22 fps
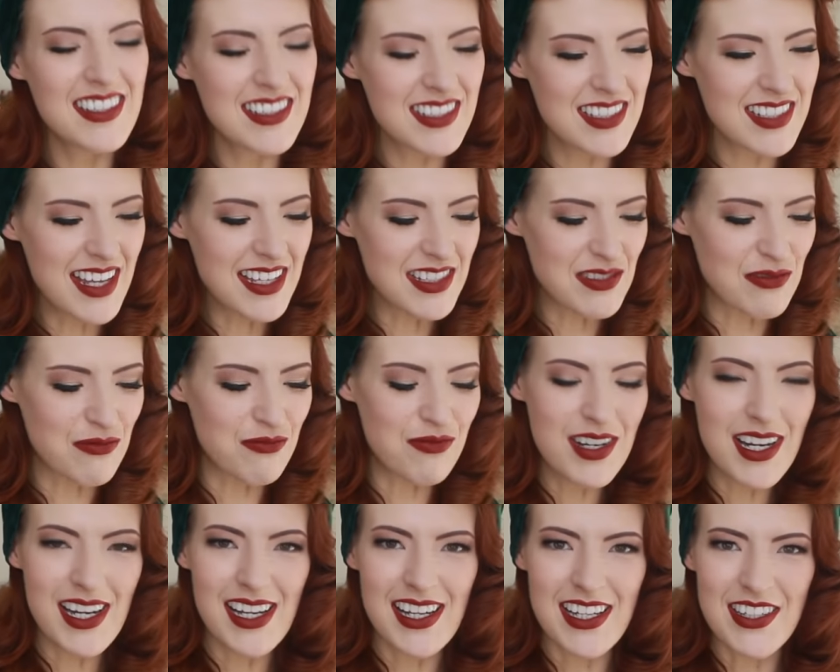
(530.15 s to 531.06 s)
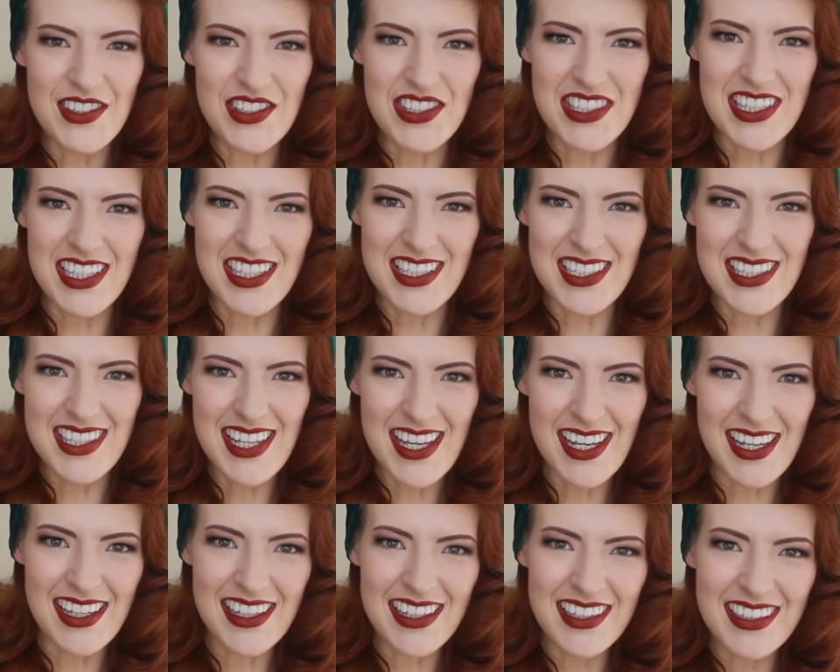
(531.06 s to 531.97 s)
So that's really interesting to
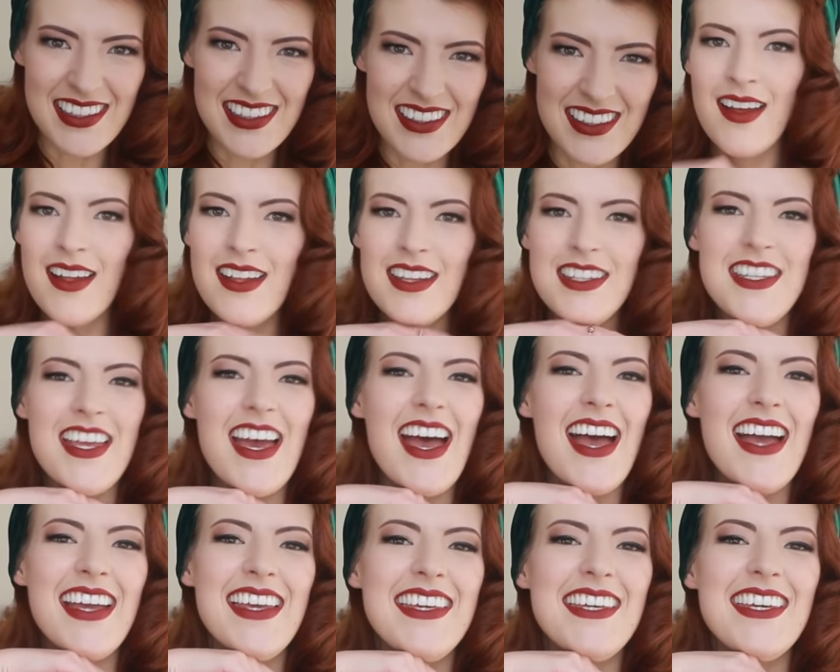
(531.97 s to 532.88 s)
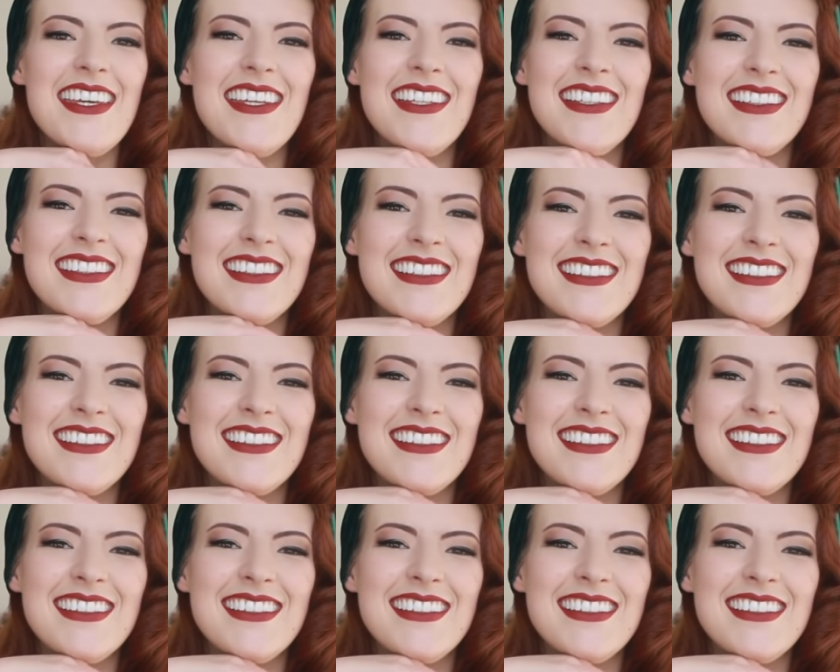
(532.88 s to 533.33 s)
see. Turkey.